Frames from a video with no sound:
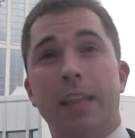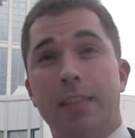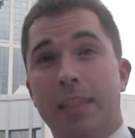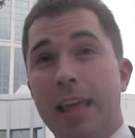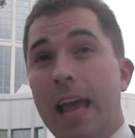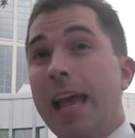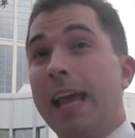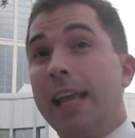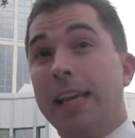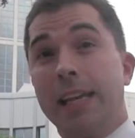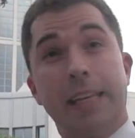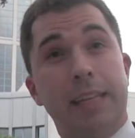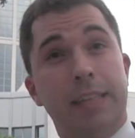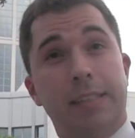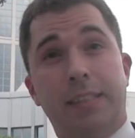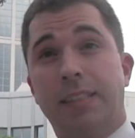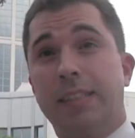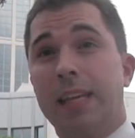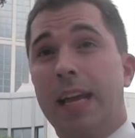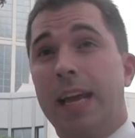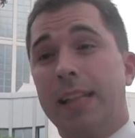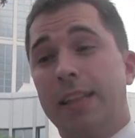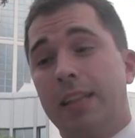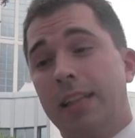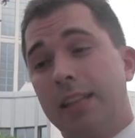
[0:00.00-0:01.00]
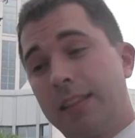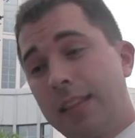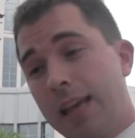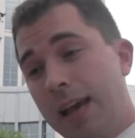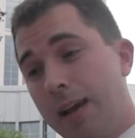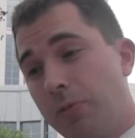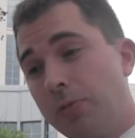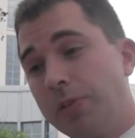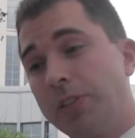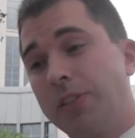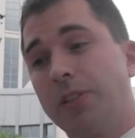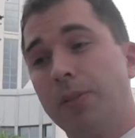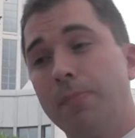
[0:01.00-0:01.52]
and he said
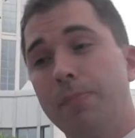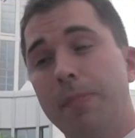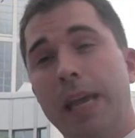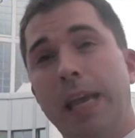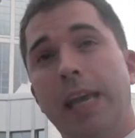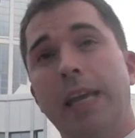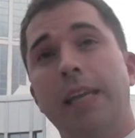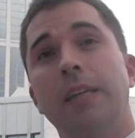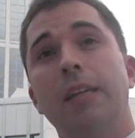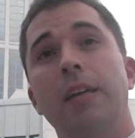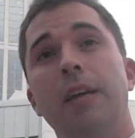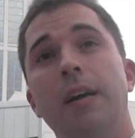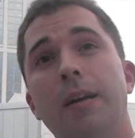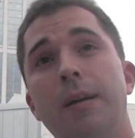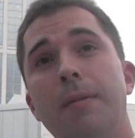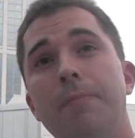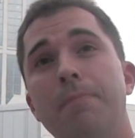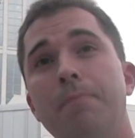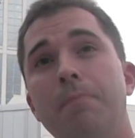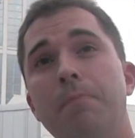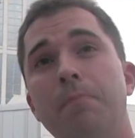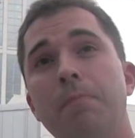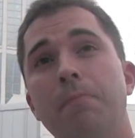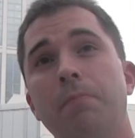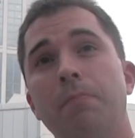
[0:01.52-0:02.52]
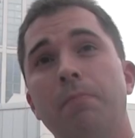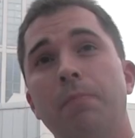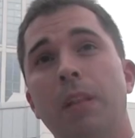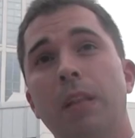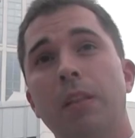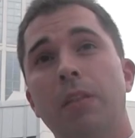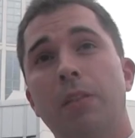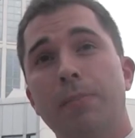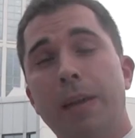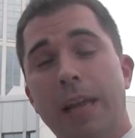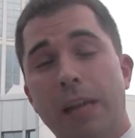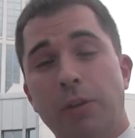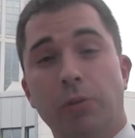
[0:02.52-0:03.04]
that was the
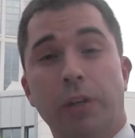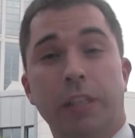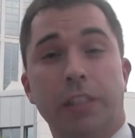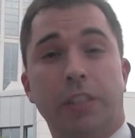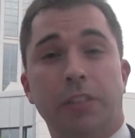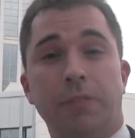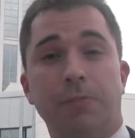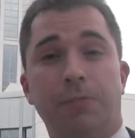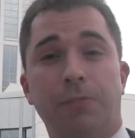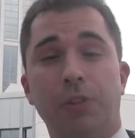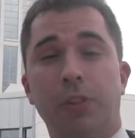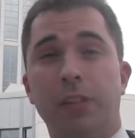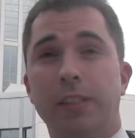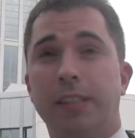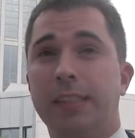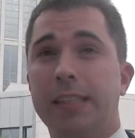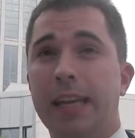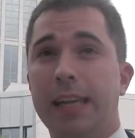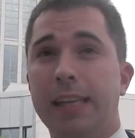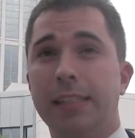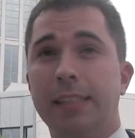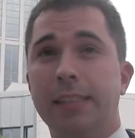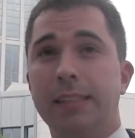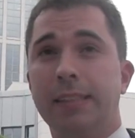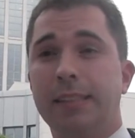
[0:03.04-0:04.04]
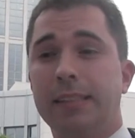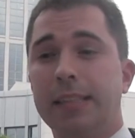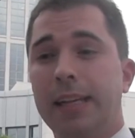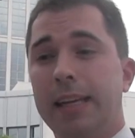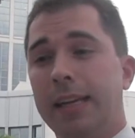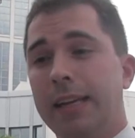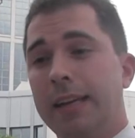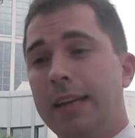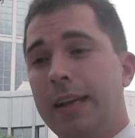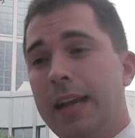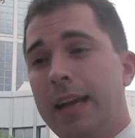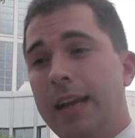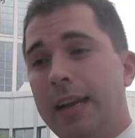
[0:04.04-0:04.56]
main reason for the sentence,
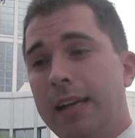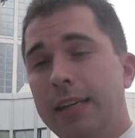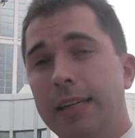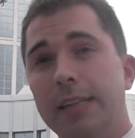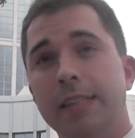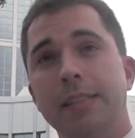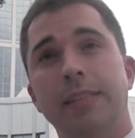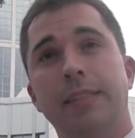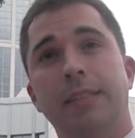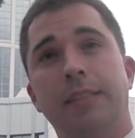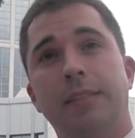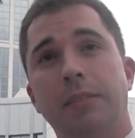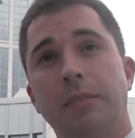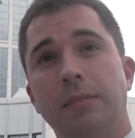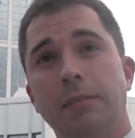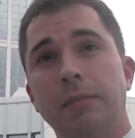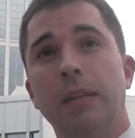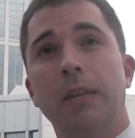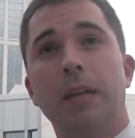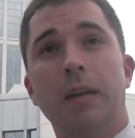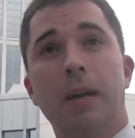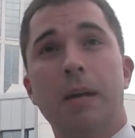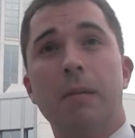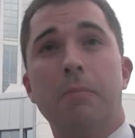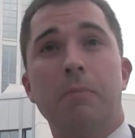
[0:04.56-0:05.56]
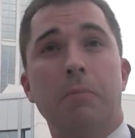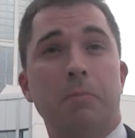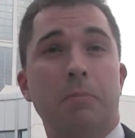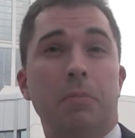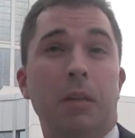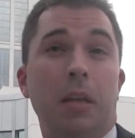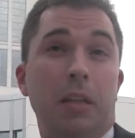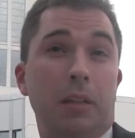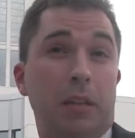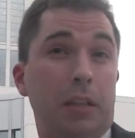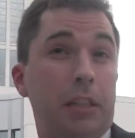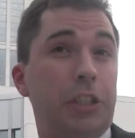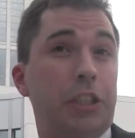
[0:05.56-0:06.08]
and it is
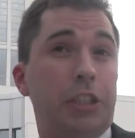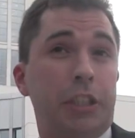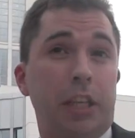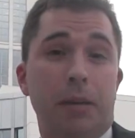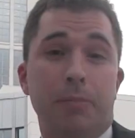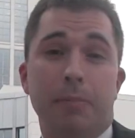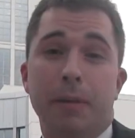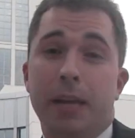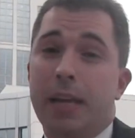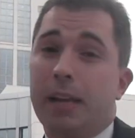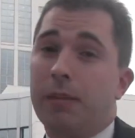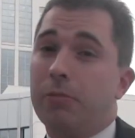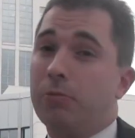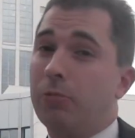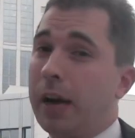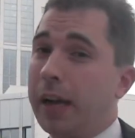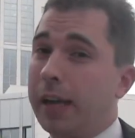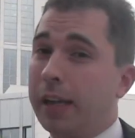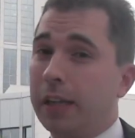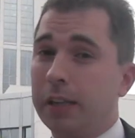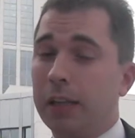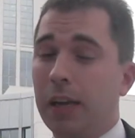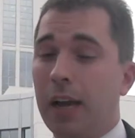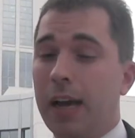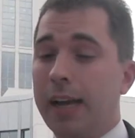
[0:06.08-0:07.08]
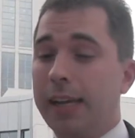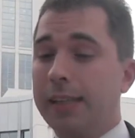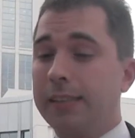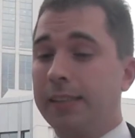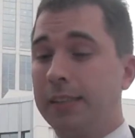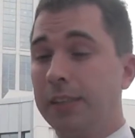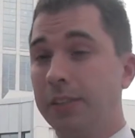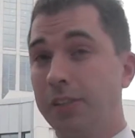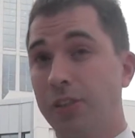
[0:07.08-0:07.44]
a legitimate, recognized